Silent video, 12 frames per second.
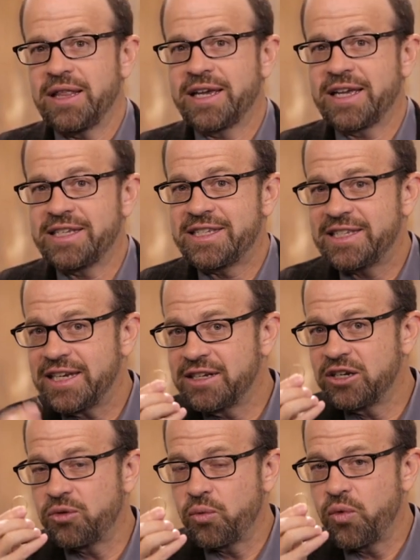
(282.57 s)
like a
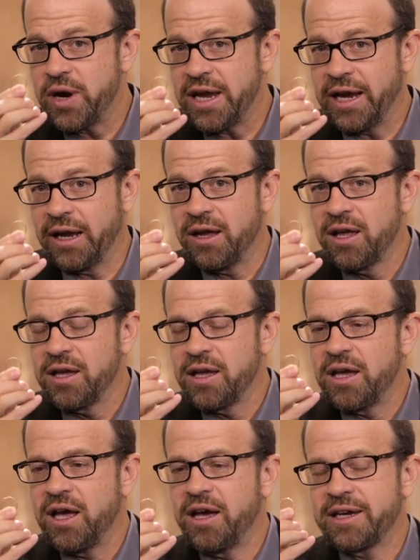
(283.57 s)
signet ring.
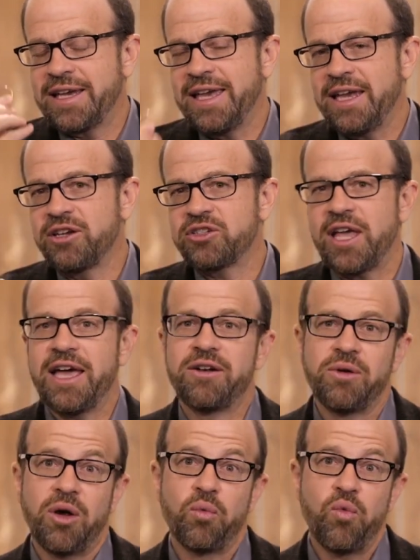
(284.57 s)
Uh, kings
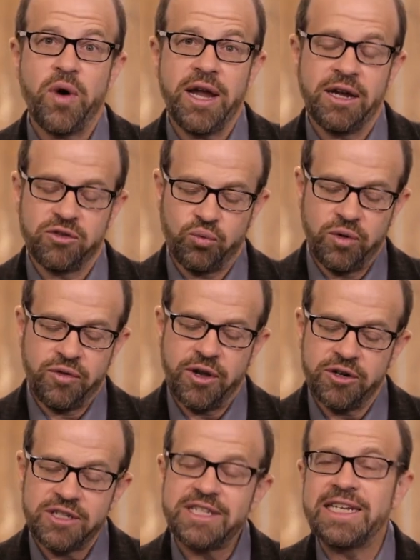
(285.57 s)
had rings with
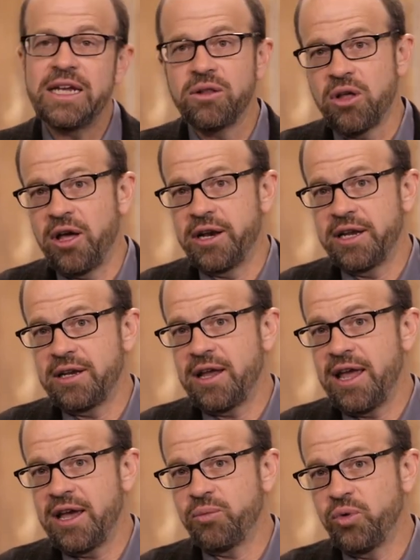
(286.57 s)
their seal on it,
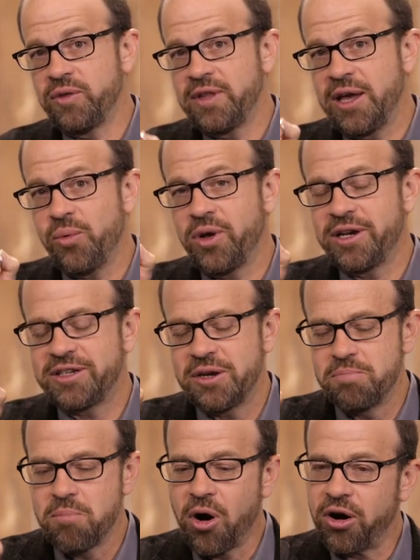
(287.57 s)
and when they wanted
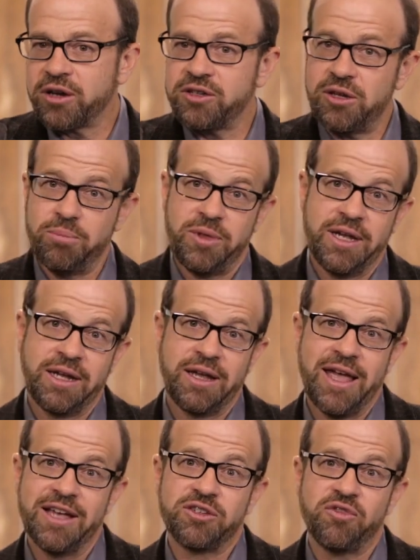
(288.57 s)
to mark
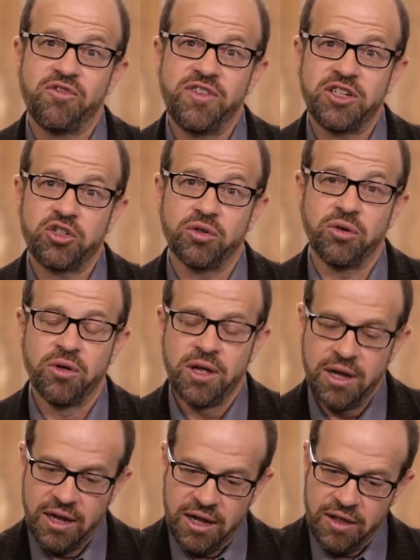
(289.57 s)
something as official,
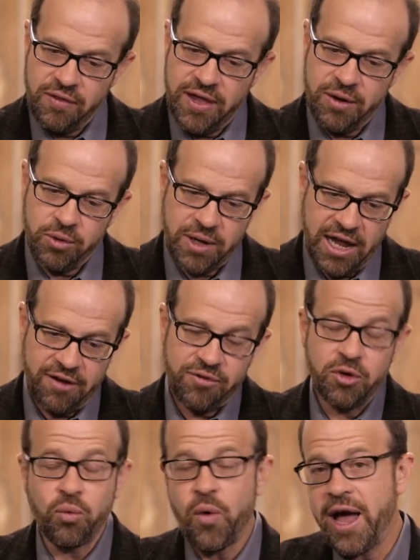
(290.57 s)
they would
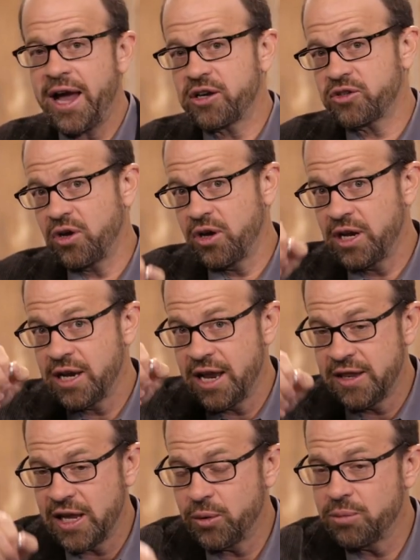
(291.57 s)
have the wax on it
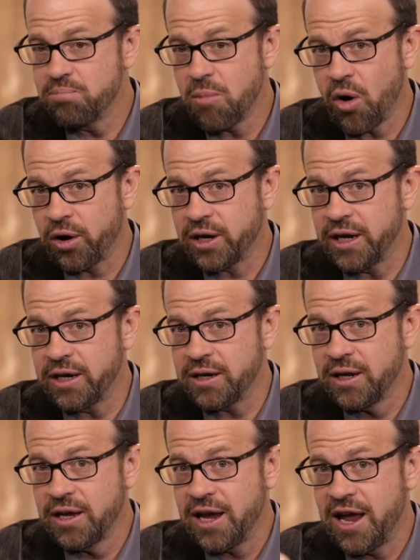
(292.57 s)
and they would mark
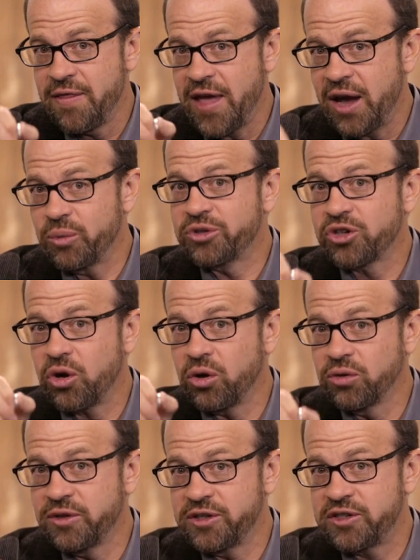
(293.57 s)
it, and that was
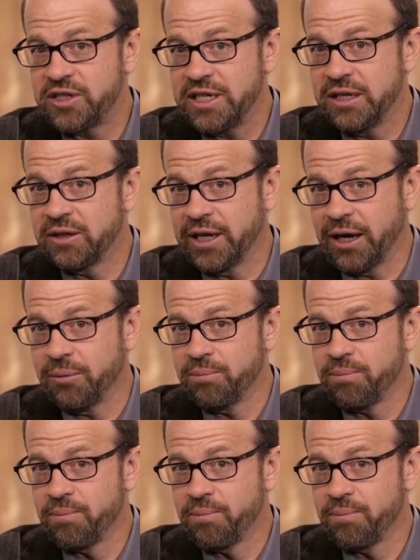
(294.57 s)
called the sealing.